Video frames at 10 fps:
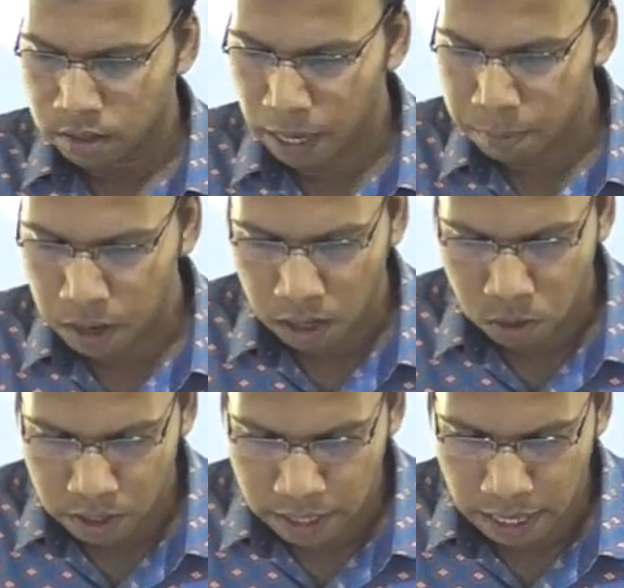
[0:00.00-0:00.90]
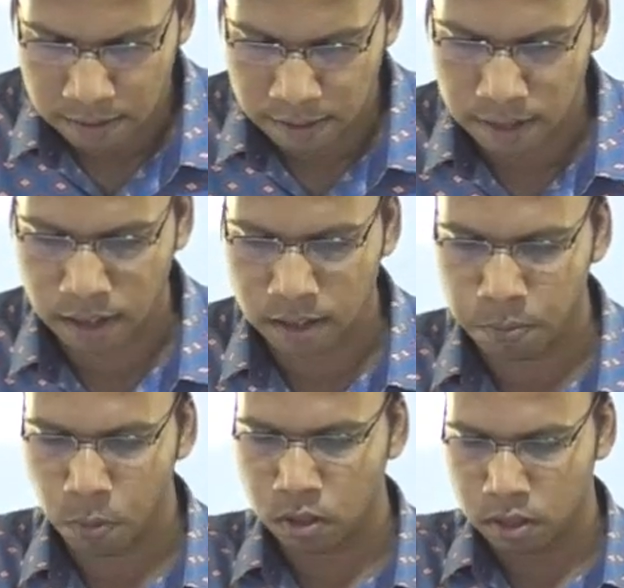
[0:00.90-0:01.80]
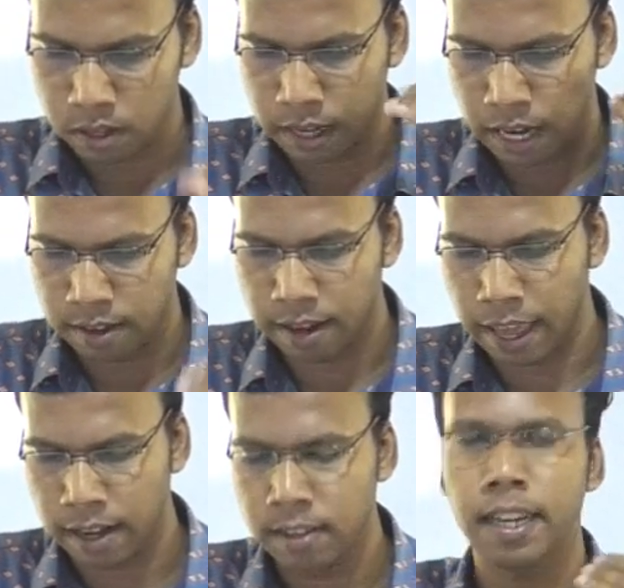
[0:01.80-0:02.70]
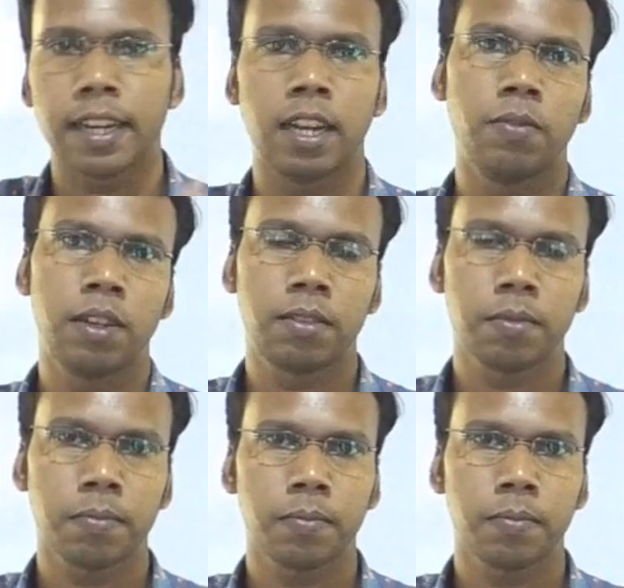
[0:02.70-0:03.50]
CAMPA authority exists at the both national and state levels.